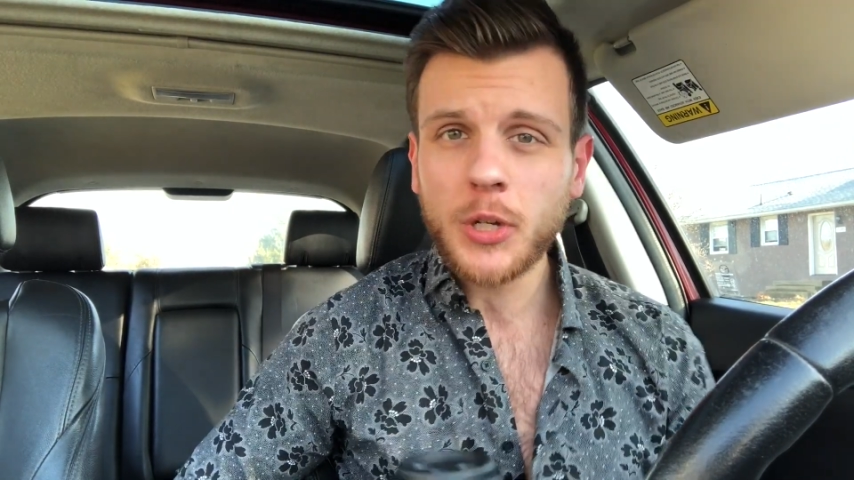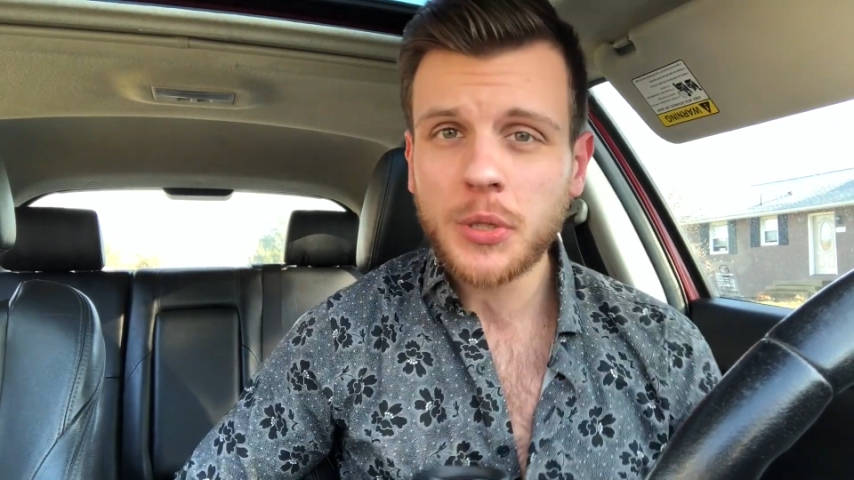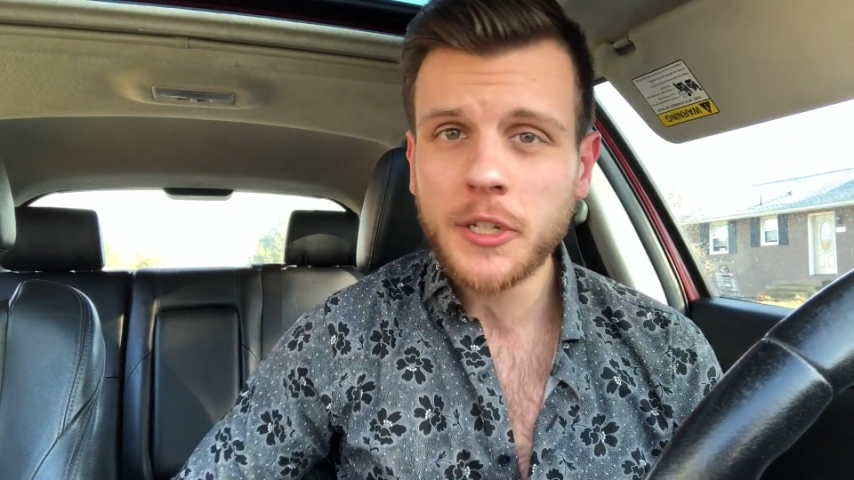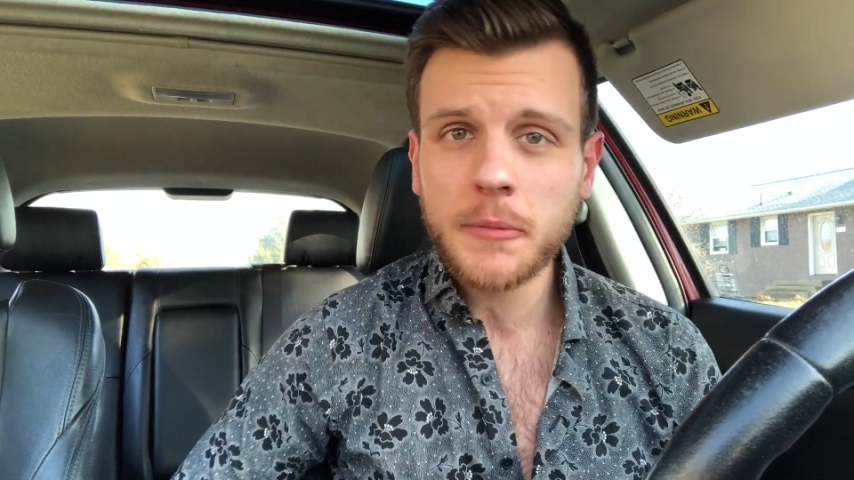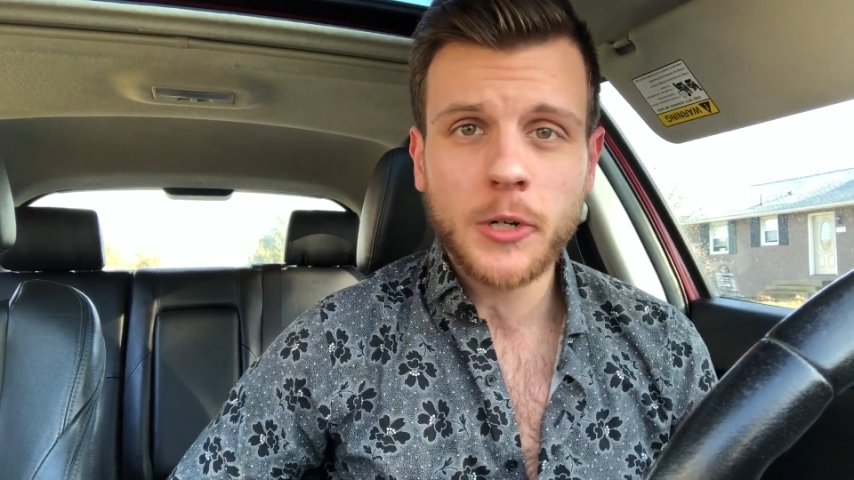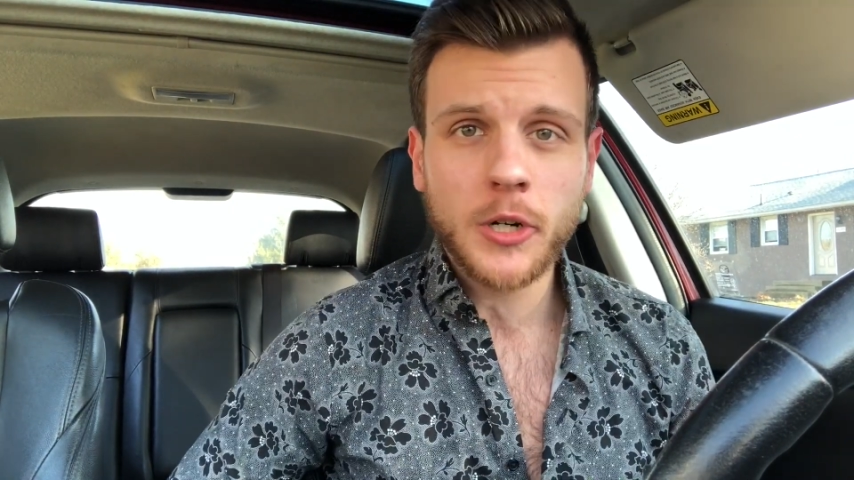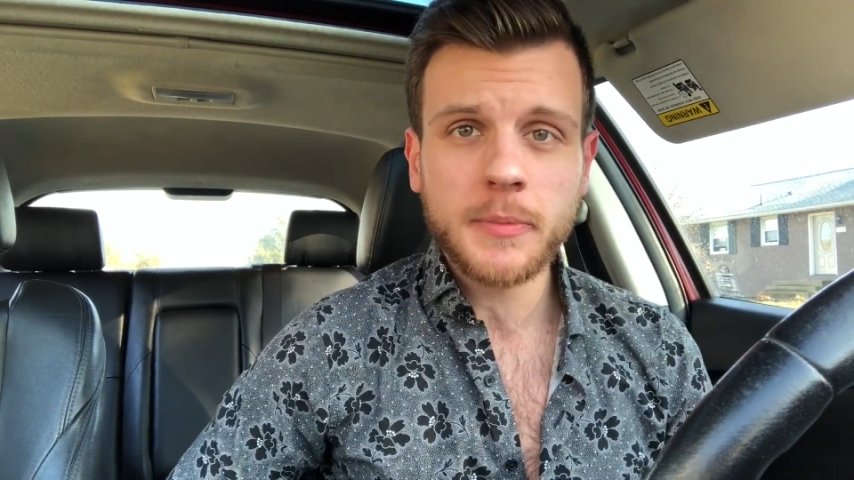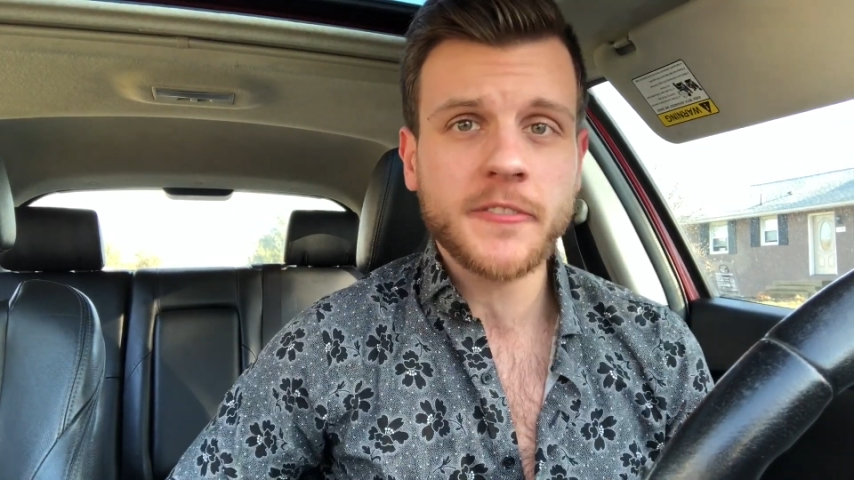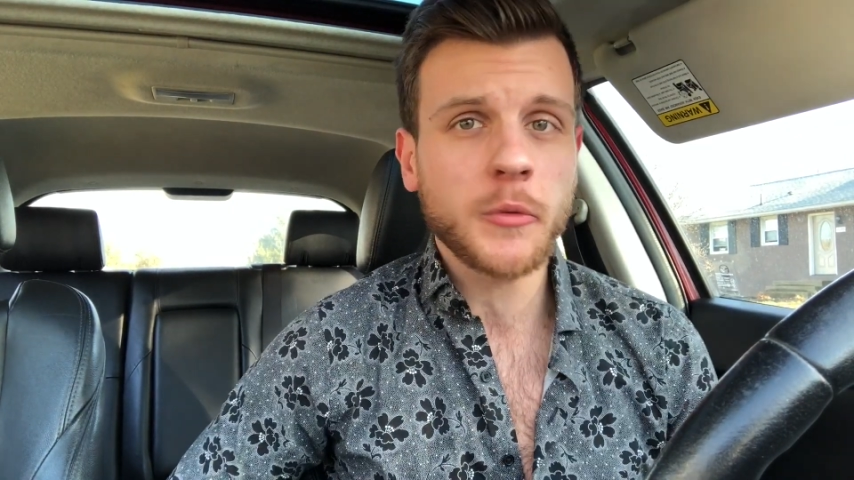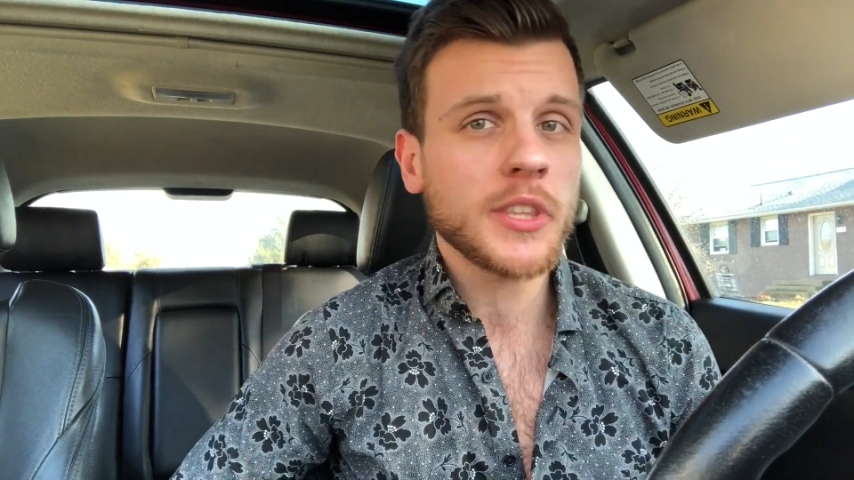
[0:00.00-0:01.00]
clear
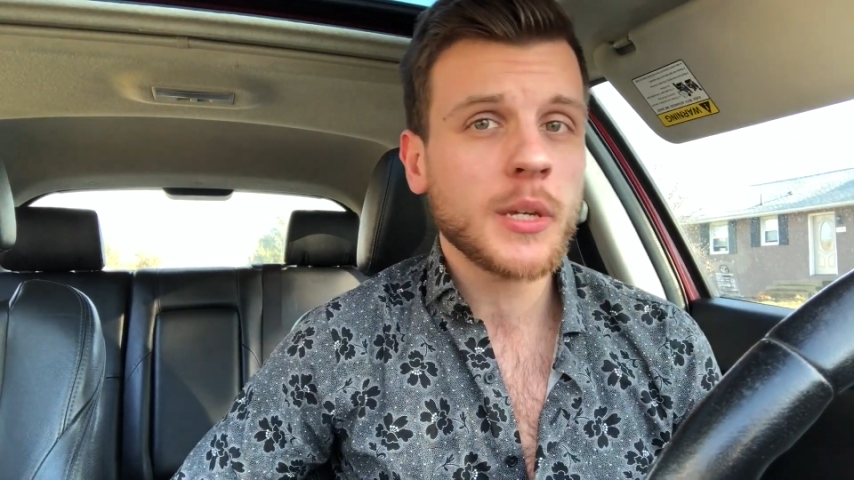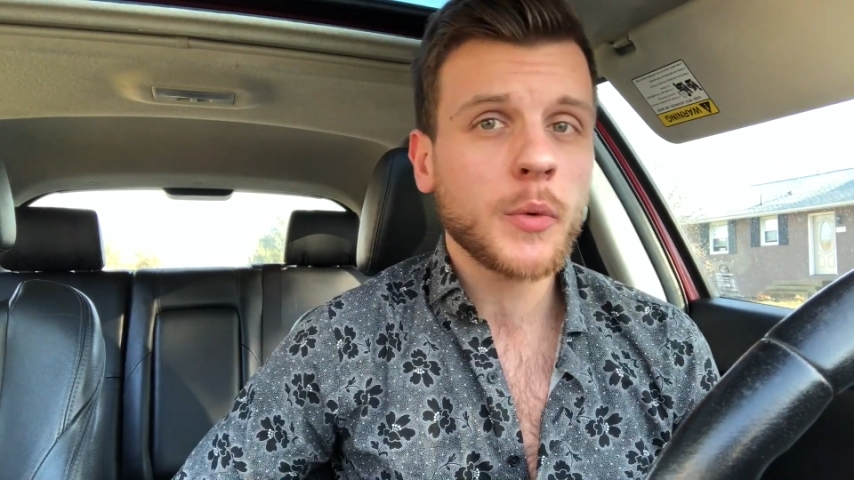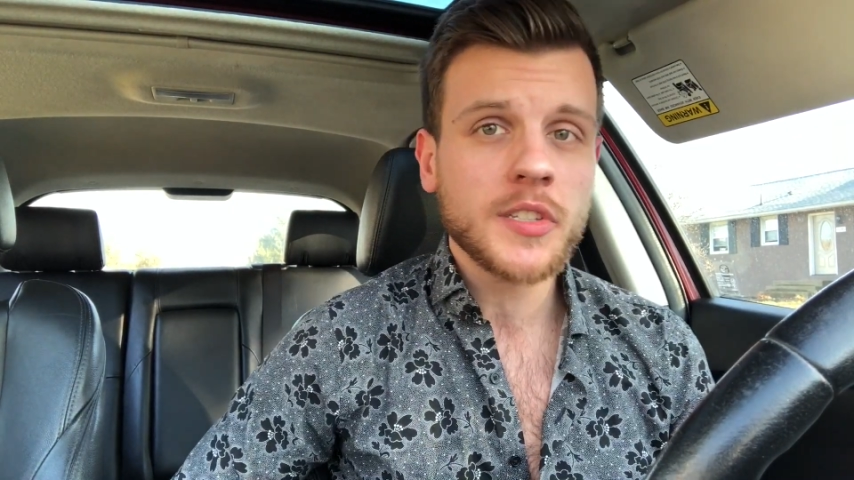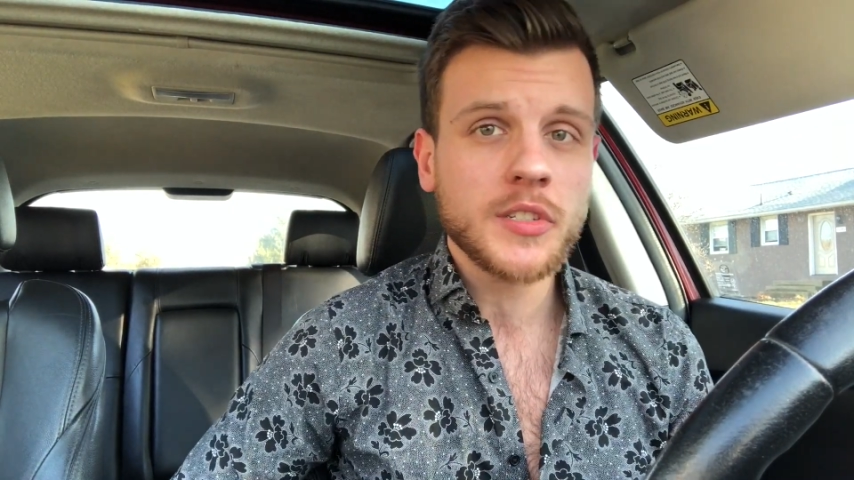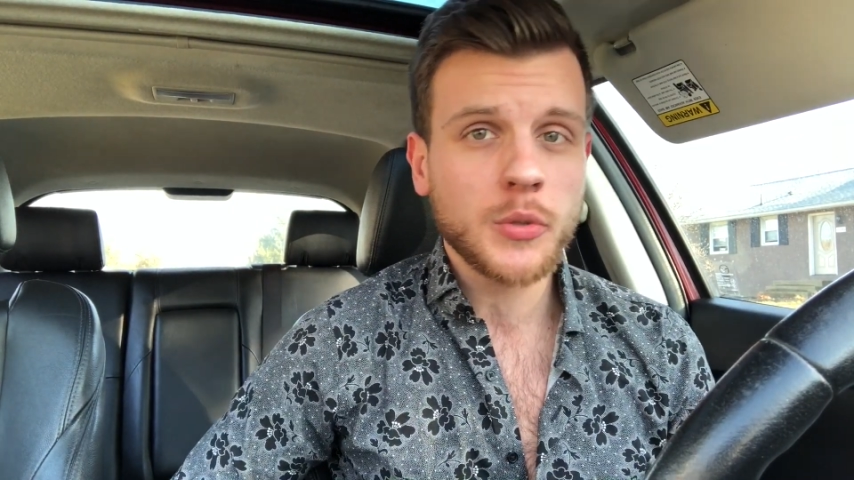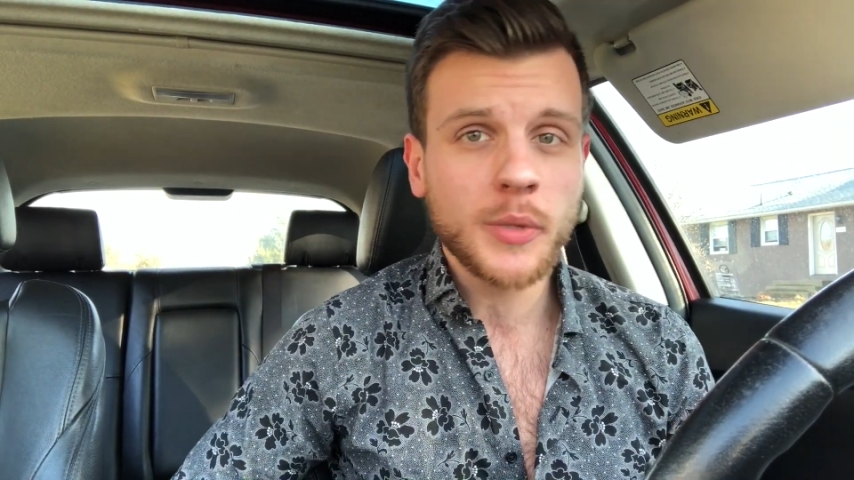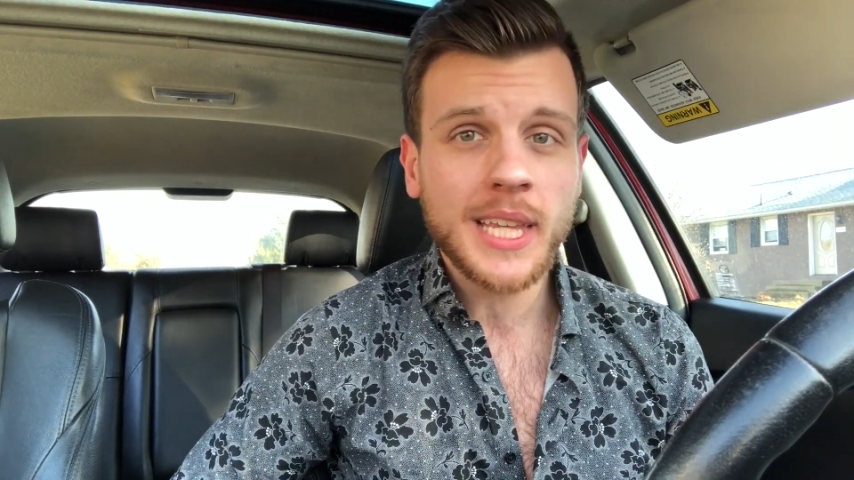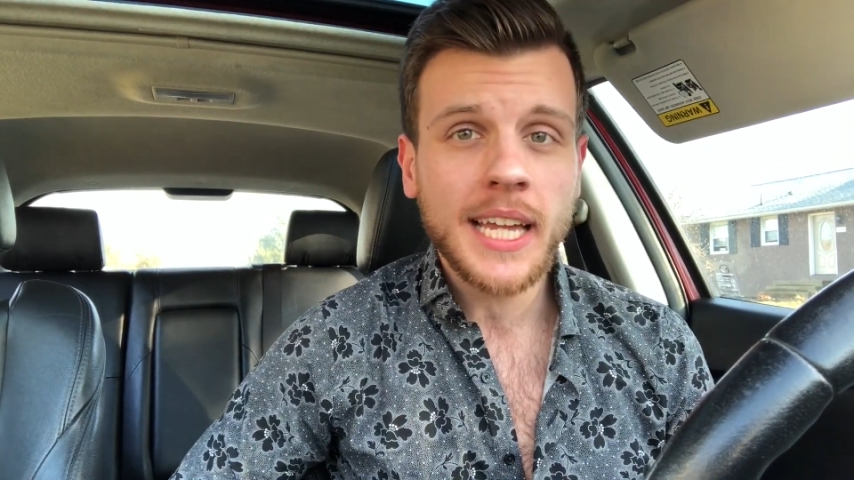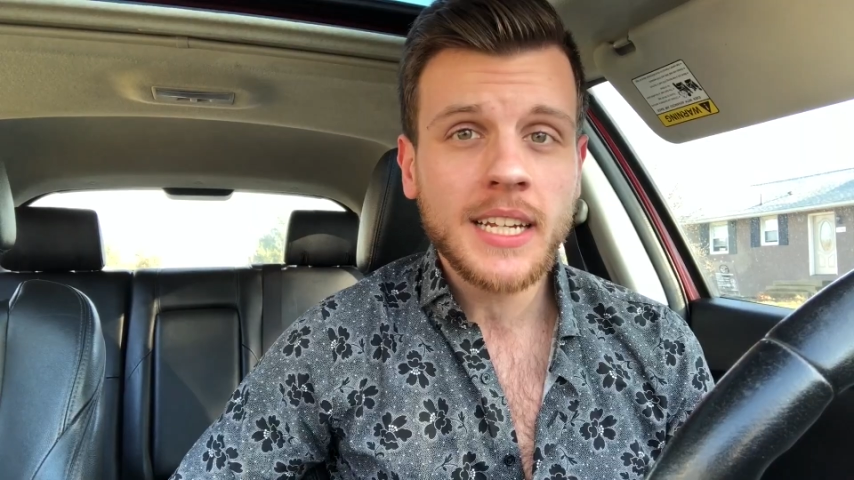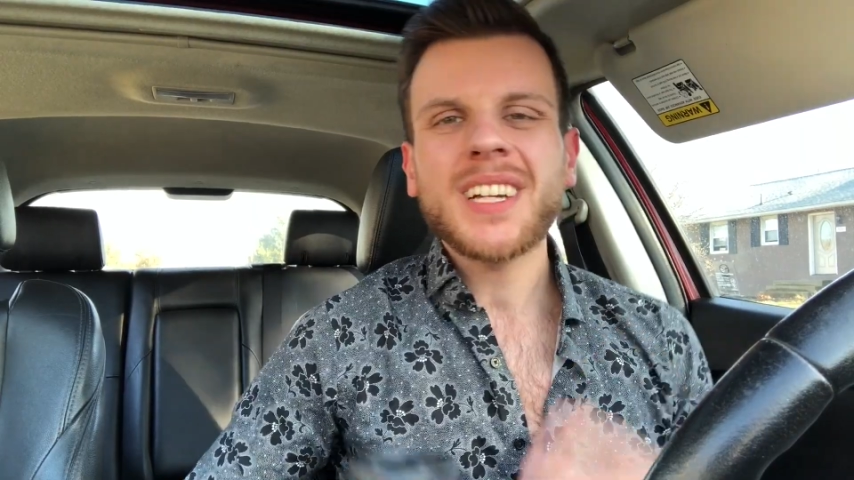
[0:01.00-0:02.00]
purpose for what they wanted to do with
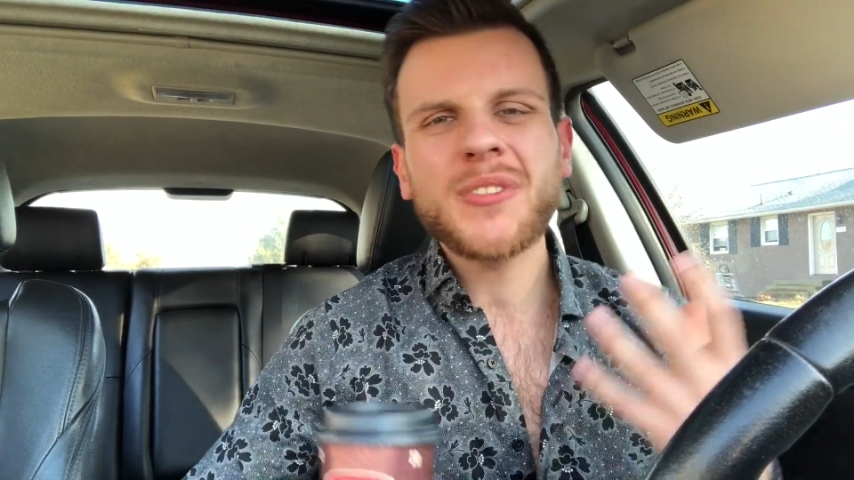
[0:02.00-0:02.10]
that?